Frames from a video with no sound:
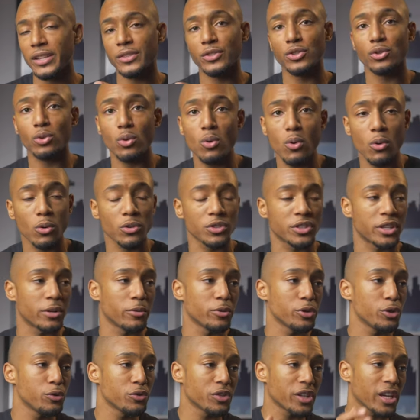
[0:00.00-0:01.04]
in schools, they were
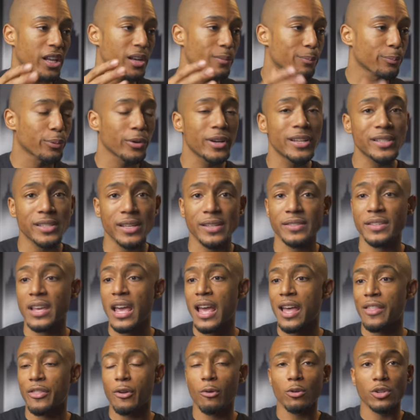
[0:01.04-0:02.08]
using it in prisons,
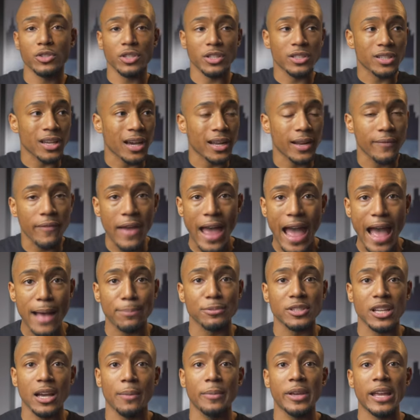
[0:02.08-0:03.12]
there was a ton of
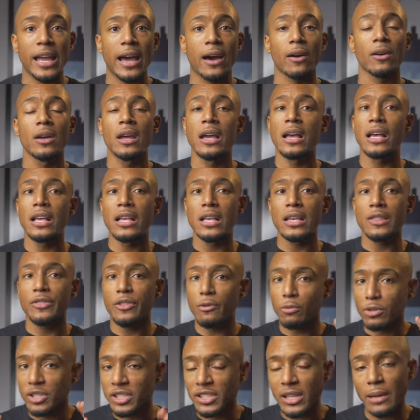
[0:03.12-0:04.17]
apps coming out.
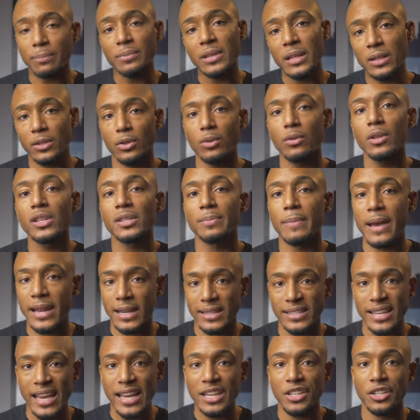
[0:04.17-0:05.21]
There was something to this
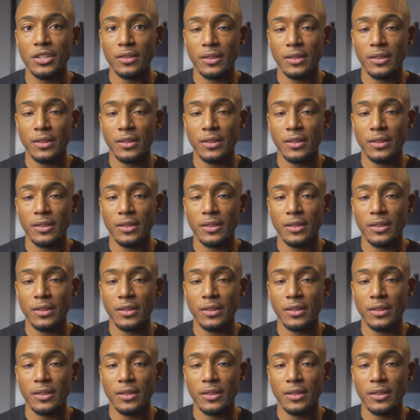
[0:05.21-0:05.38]
meditation